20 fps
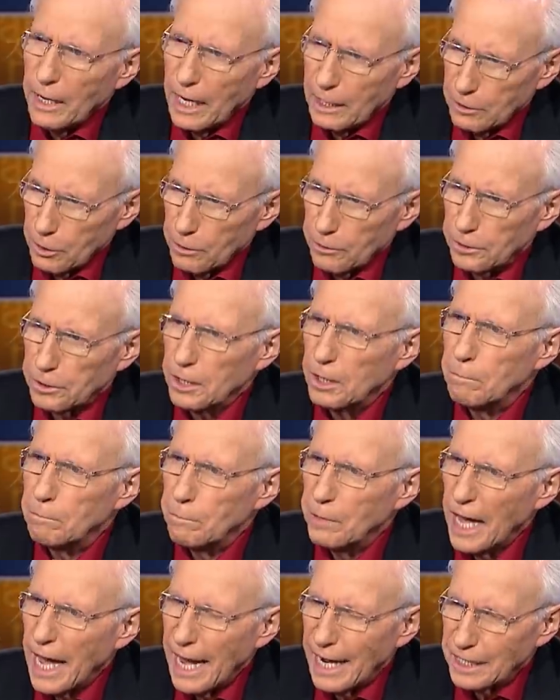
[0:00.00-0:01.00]
about her
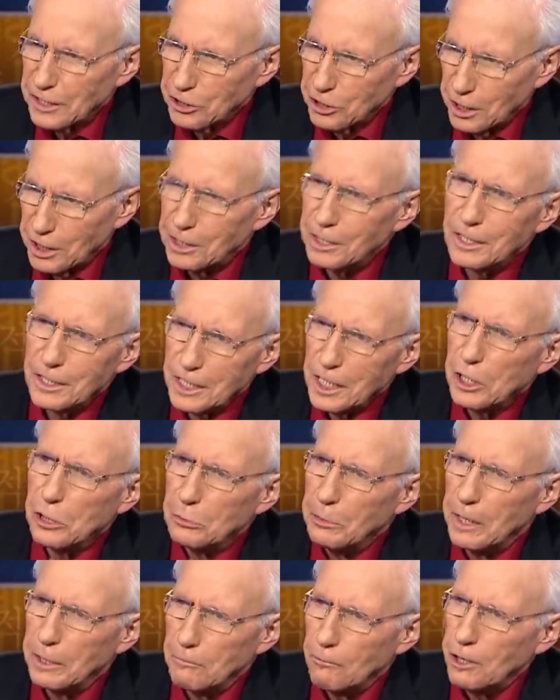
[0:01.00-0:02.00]
compassion.
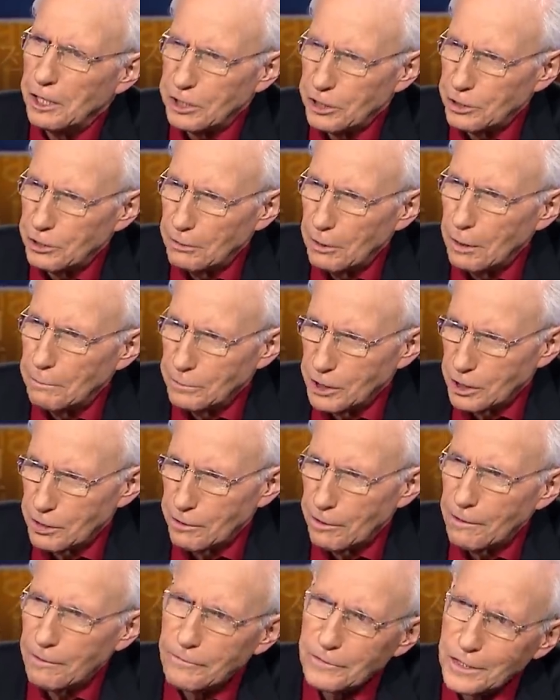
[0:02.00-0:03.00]
Tell me what you
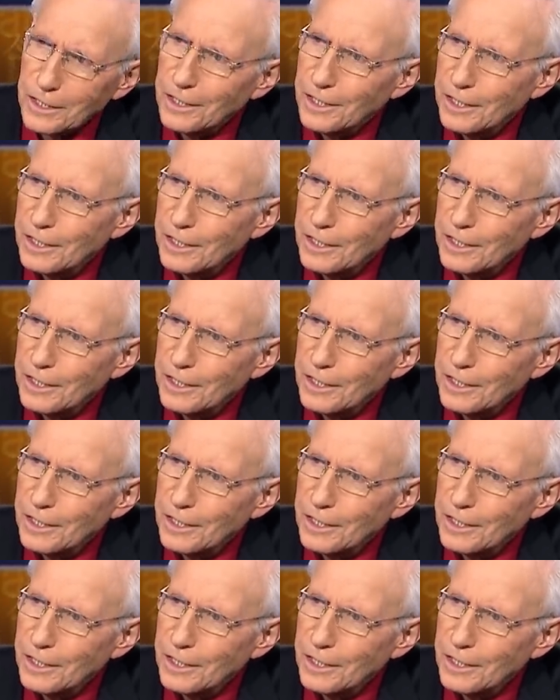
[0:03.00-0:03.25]
observed.